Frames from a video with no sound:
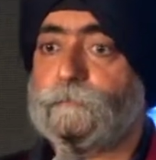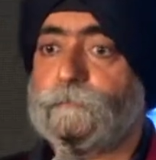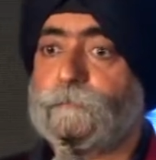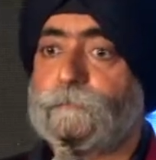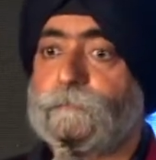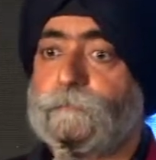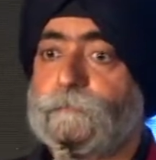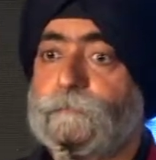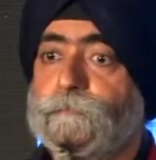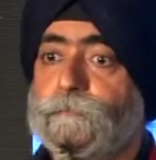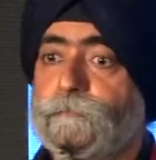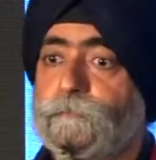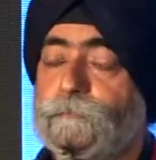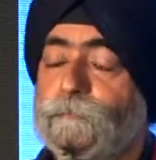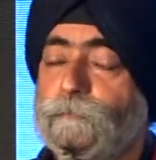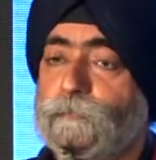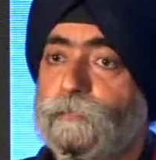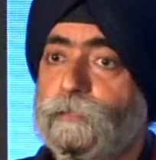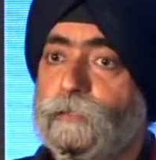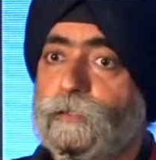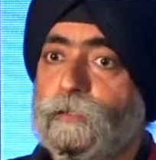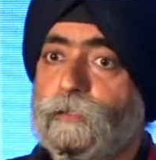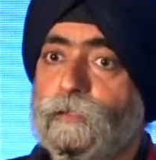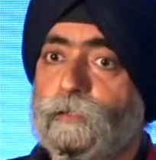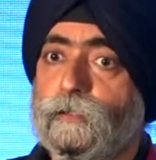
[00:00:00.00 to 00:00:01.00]

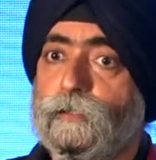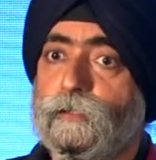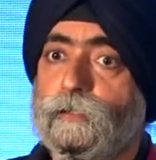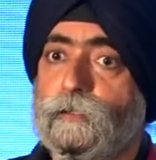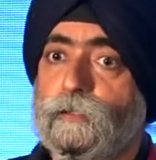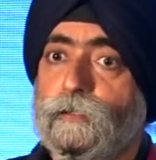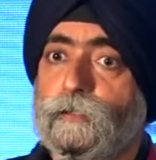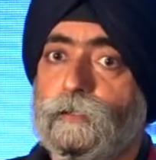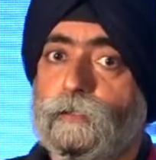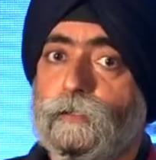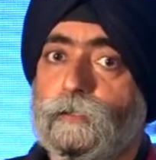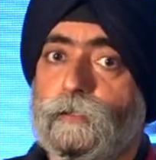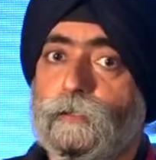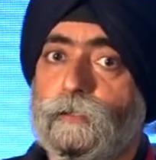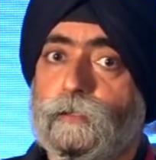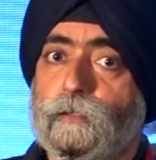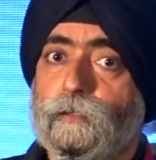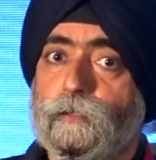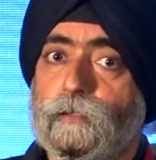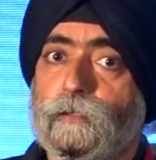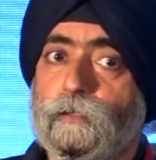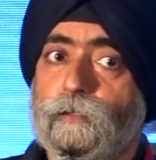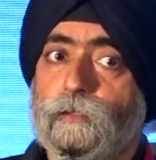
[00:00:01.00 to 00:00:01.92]
Nobody speaks.